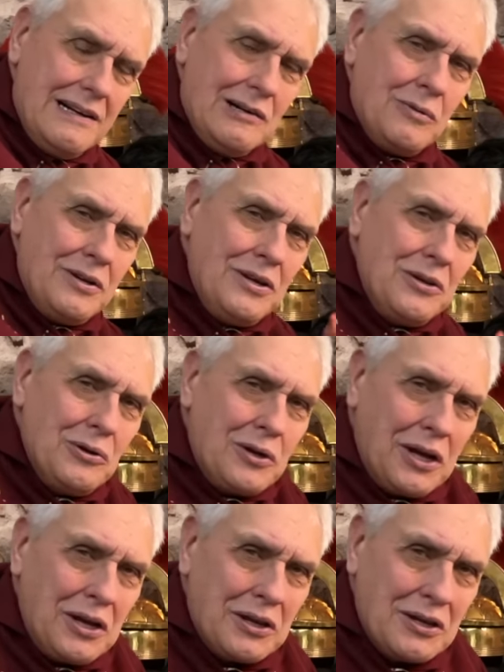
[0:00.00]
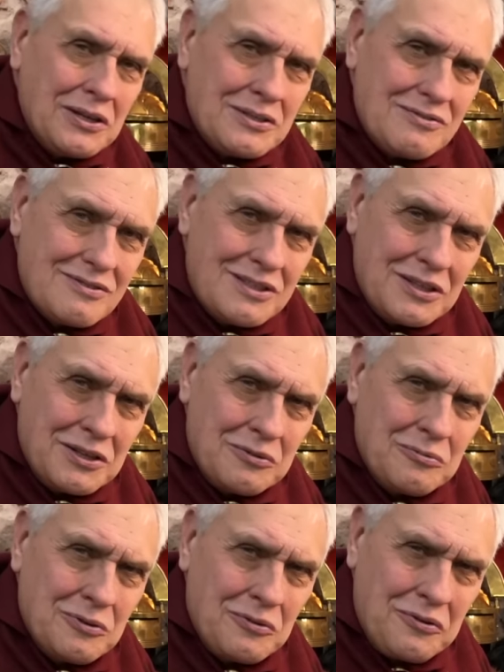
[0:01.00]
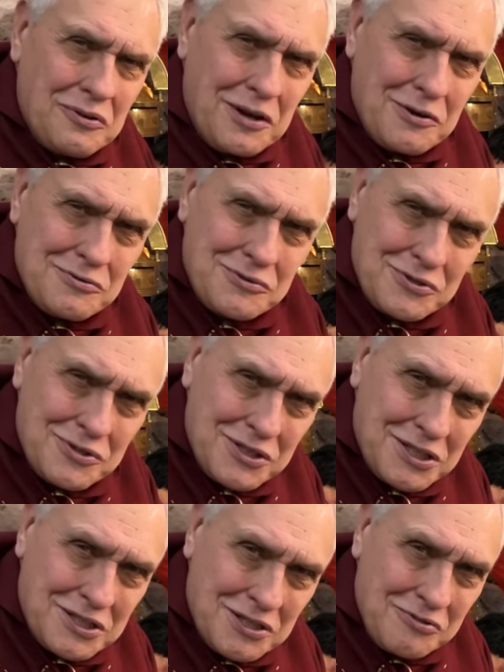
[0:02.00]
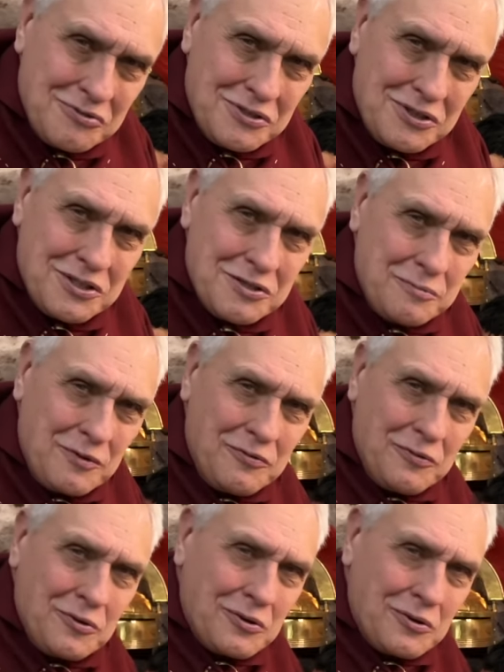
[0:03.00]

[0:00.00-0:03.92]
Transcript: When you're looking at, you know, 1,600 years before